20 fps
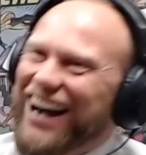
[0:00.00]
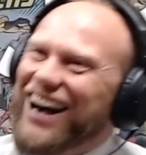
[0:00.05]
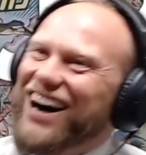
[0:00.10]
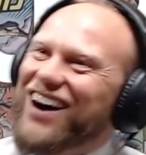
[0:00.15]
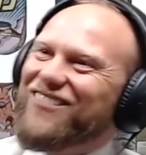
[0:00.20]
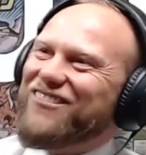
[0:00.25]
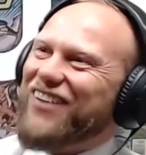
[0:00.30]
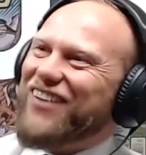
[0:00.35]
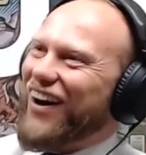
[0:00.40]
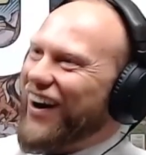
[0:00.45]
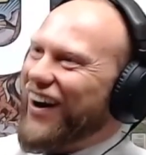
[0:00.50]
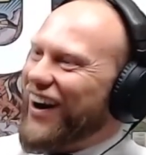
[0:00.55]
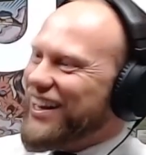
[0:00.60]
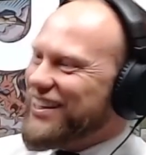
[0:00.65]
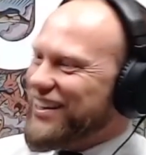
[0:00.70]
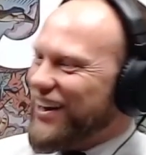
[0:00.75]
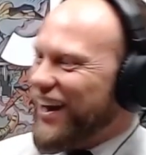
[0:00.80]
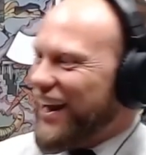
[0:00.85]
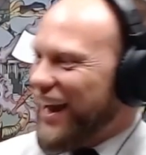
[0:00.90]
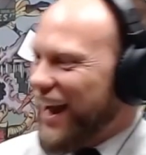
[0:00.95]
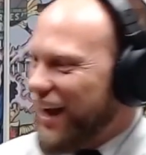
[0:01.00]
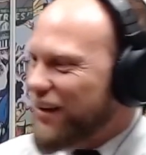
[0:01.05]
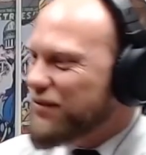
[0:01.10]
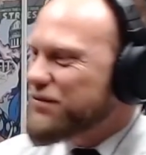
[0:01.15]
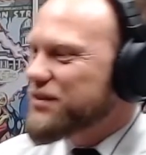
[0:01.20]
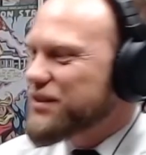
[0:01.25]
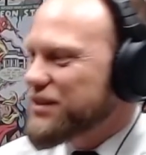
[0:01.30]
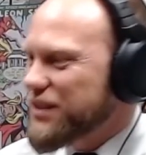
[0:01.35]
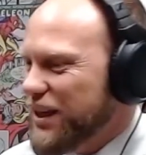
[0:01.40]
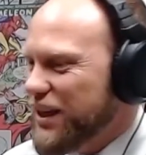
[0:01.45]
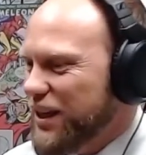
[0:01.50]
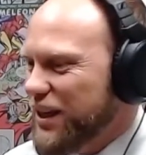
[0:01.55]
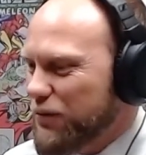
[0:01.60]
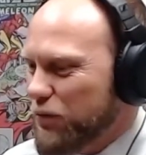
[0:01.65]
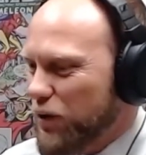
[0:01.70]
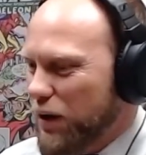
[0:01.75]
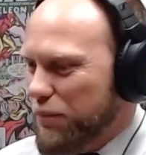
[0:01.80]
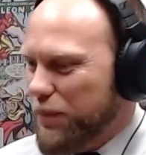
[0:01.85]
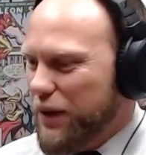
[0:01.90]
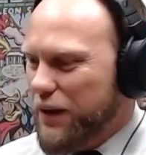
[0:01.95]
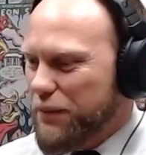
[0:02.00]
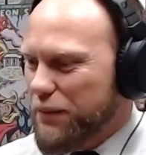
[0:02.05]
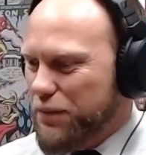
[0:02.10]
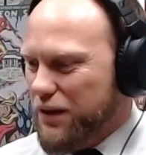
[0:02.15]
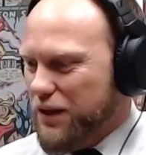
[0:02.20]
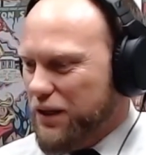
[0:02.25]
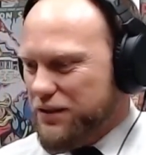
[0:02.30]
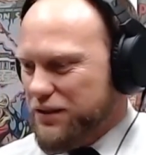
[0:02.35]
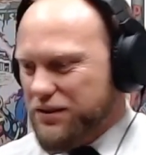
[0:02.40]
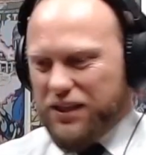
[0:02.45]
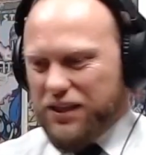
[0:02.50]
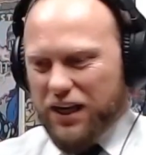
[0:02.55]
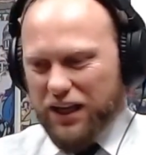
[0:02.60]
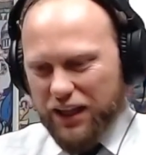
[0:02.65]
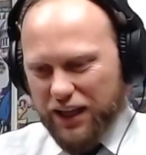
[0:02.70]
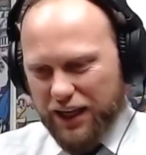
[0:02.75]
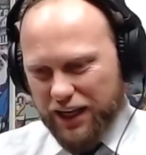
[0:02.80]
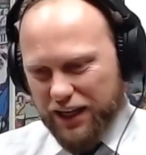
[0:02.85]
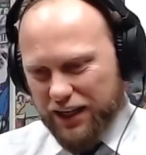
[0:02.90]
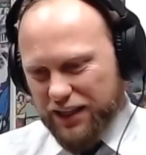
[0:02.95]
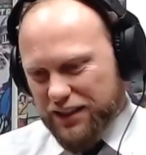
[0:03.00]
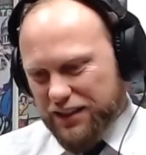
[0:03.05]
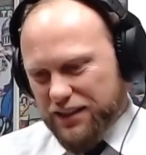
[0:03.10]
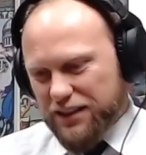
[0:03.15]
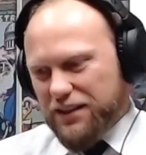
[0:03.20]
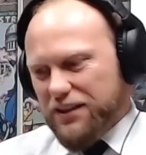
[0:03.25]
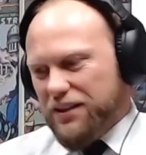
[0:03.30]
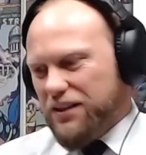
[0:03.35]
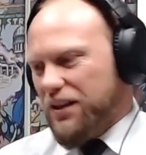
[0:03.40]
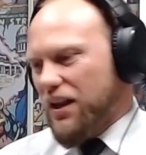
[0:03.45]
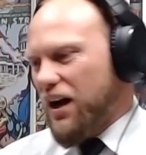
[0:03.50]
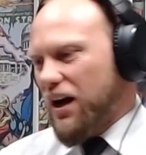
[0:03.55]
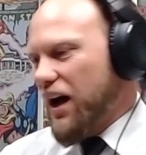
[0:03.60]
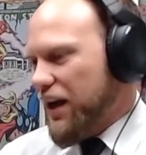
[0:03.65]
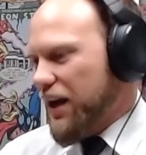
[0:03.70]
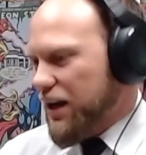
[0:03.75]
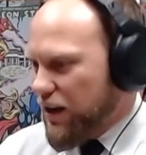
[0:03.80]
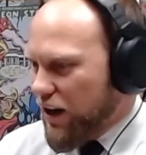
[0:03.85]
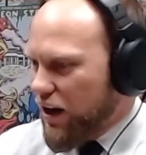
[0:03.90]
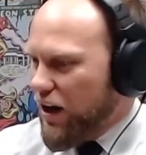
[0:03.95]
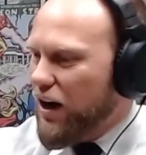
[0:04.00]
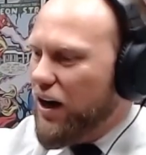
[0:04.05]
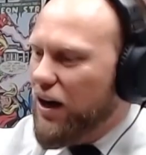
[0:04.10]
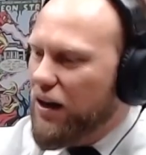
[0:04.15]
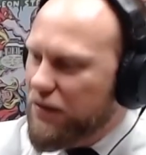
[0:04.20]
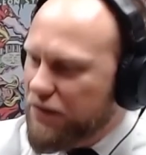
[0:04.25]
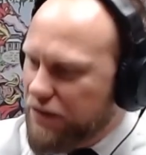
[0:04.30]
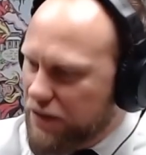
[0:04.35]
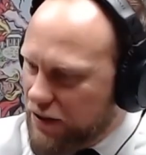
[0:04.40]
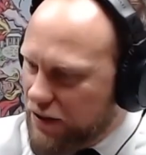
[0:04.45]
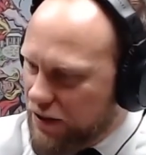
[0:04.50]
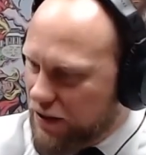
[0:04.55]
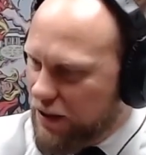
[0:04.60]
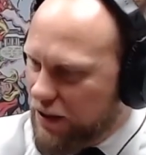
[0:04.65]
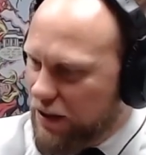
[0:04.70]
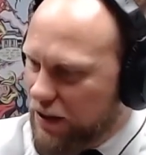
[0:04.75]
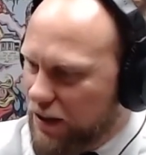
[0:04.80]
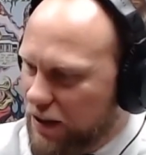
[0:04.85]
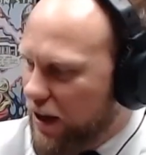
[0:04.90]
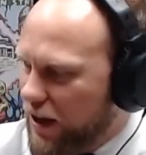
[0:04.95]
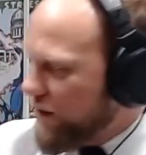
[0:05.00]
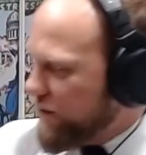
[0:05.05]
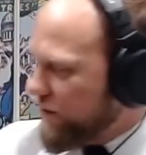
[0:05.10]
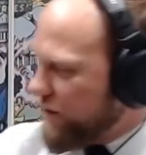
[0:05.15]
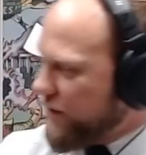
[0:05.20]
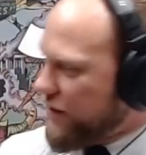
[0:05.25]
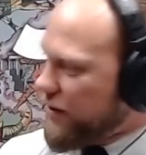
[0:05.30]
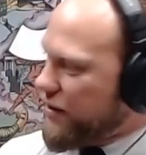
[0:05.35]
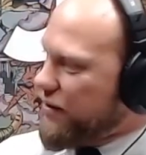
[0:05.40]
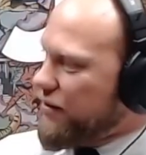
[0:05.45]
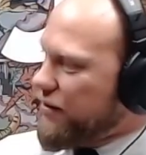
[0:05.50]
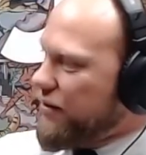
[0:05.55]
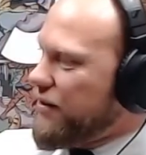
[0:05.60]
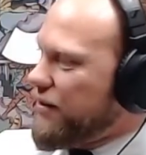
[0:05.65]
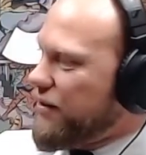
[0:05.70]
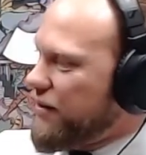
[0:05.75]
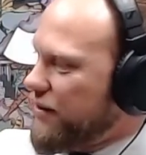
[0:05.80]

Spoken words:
but I have seen where people are selling like I forgot the lime for the Corona.